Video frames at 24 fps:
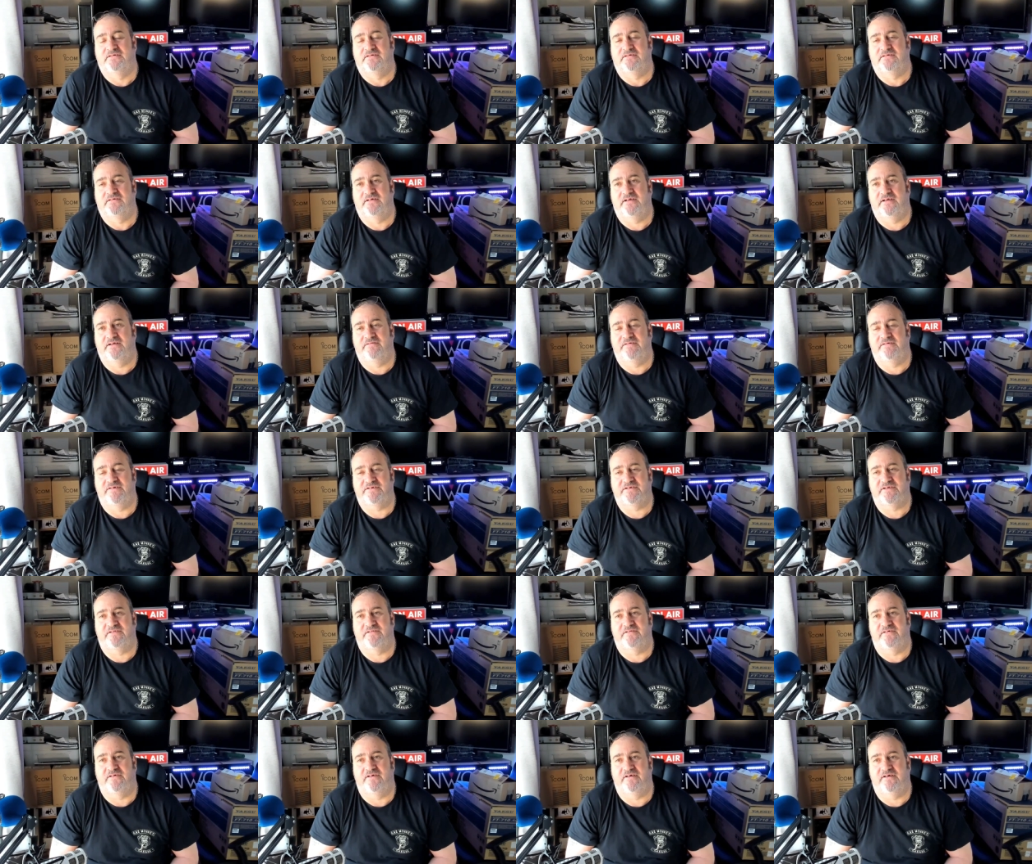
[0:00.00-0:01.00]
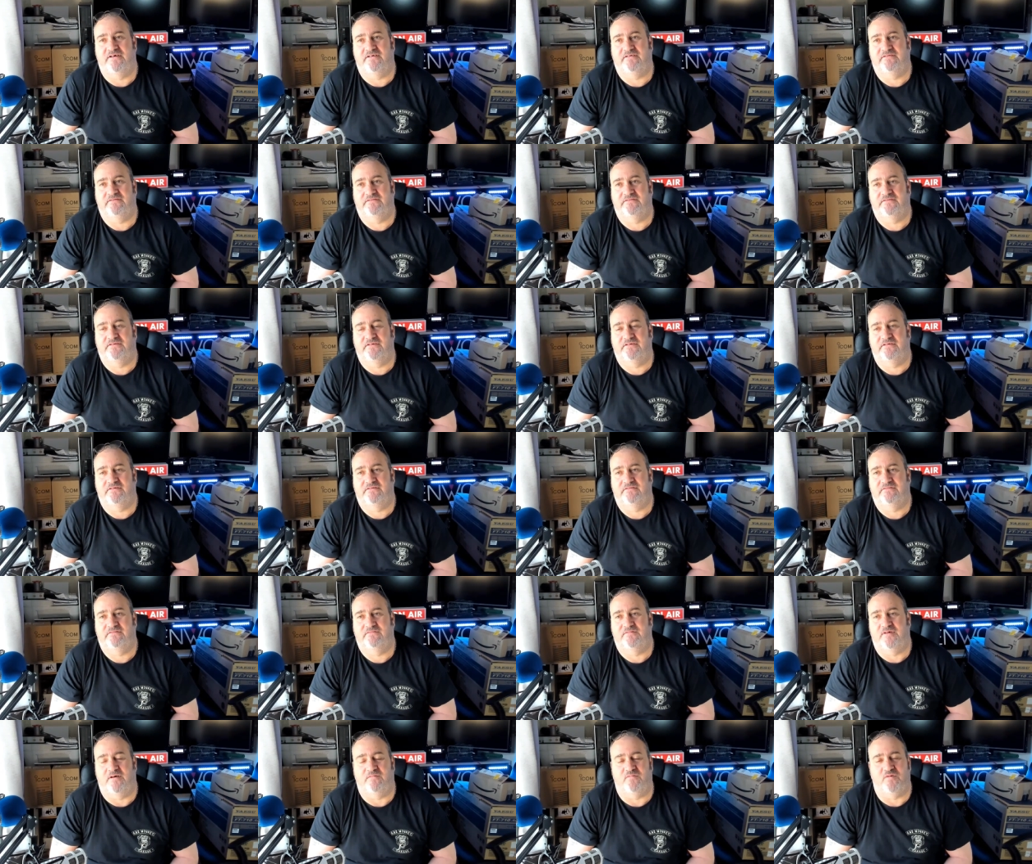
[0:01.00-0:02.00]
There's a thought, you know.
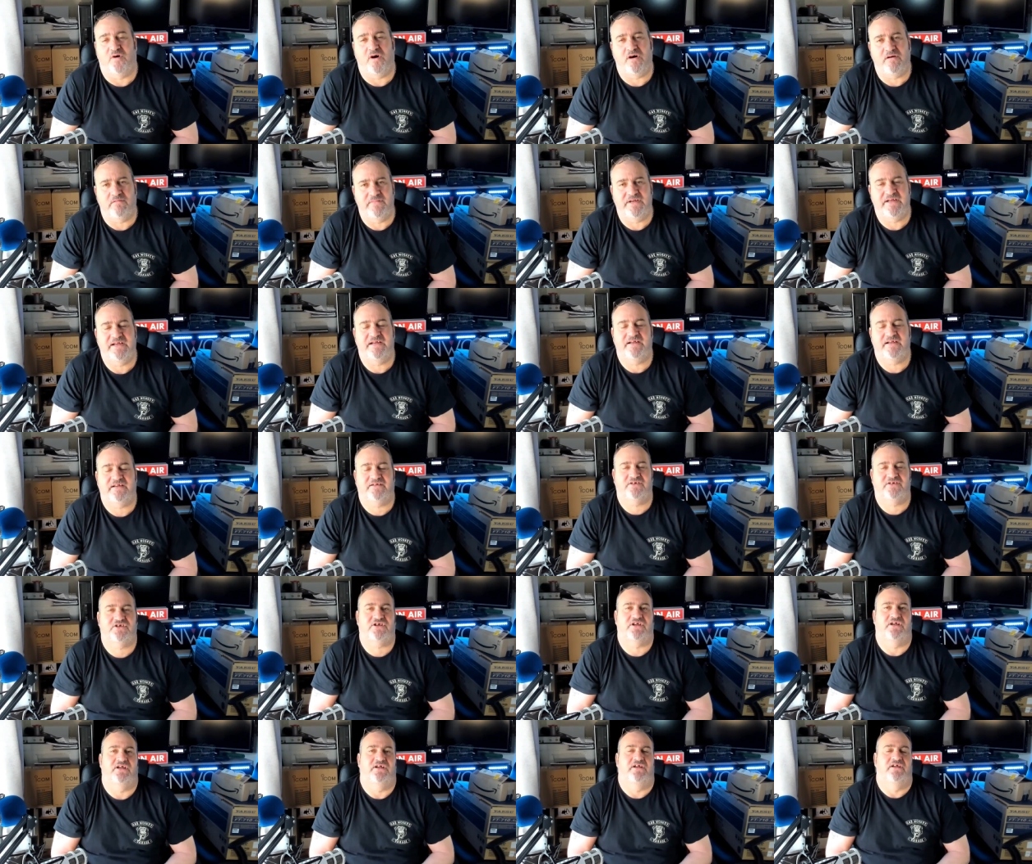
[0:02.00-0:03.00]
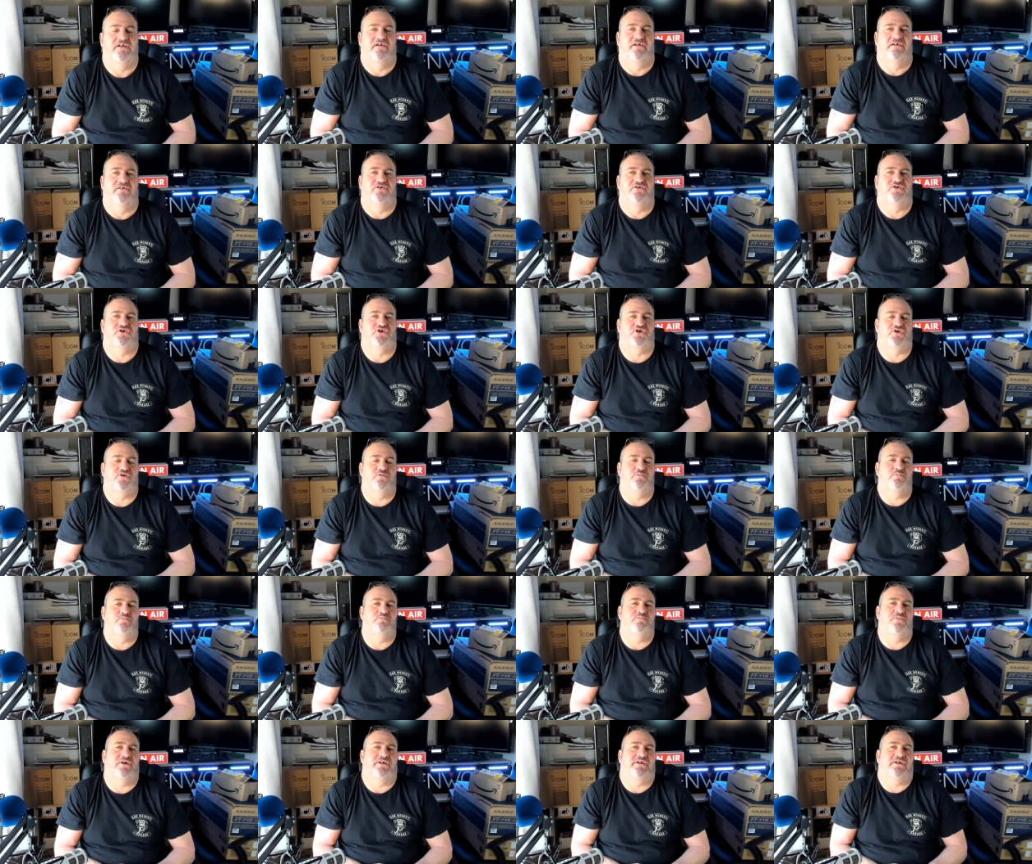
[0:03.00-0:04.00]
What what makes
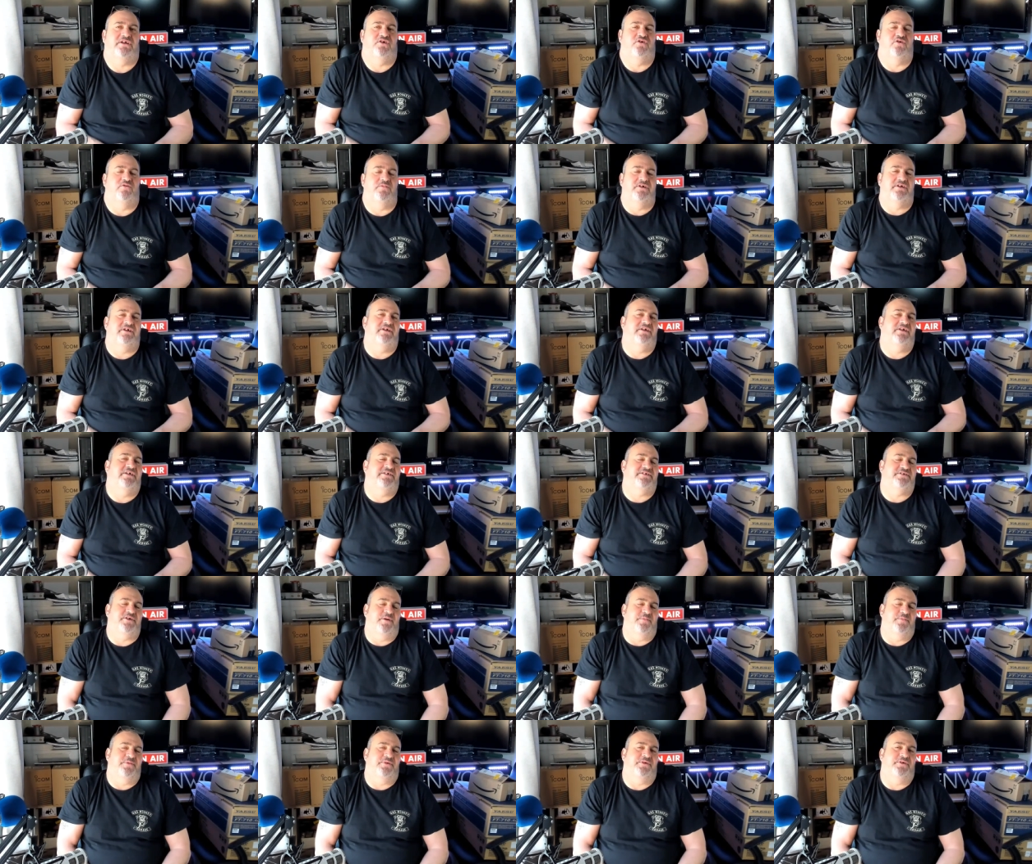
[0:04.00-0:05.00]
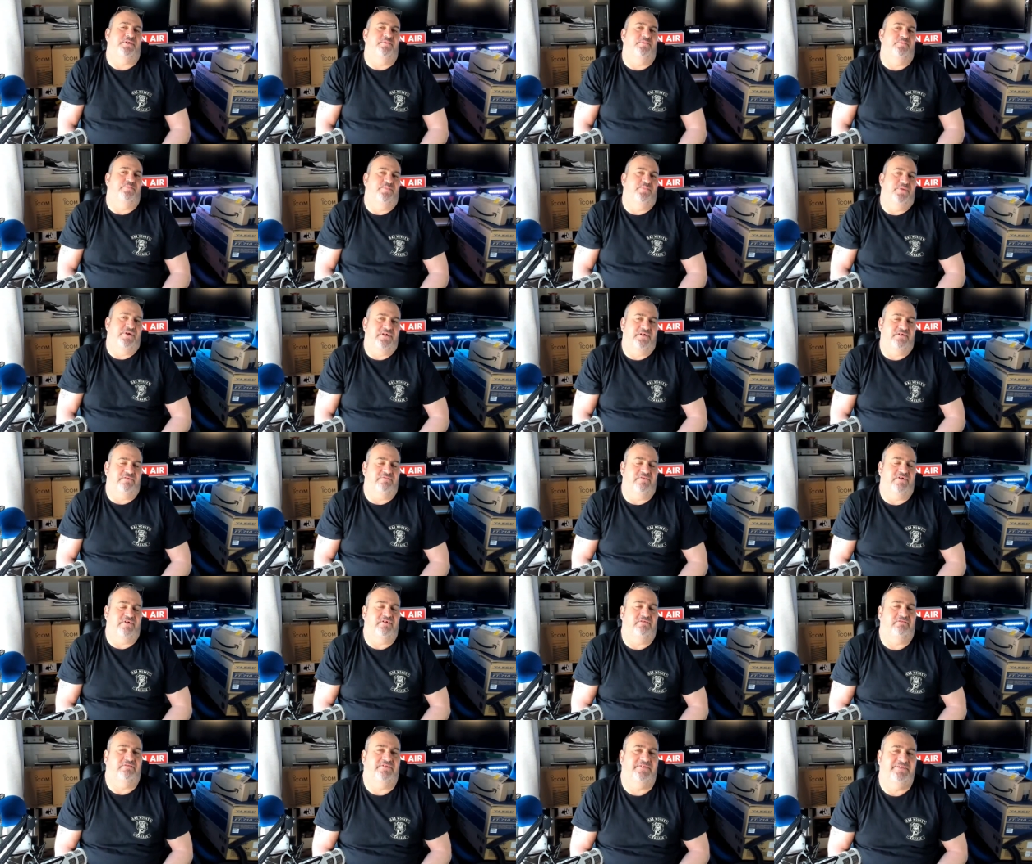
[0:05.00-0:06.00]
somebody come into this hobby and be a
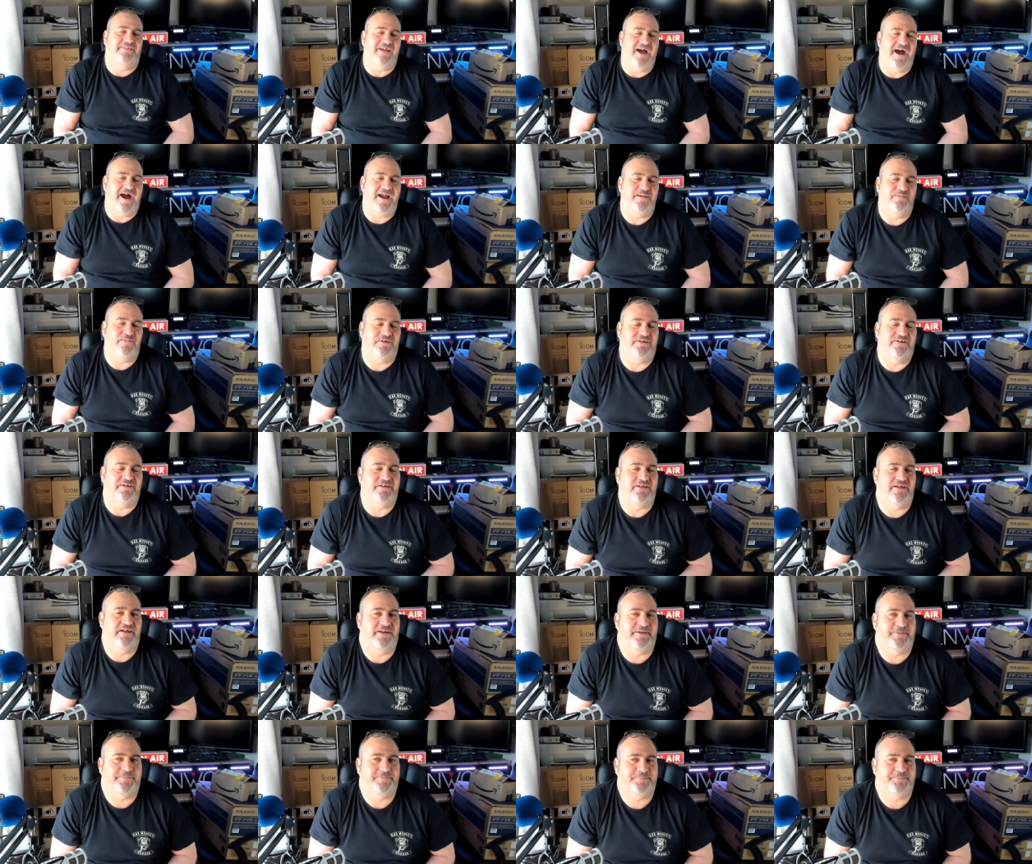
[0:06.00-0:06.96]
real diamond in it?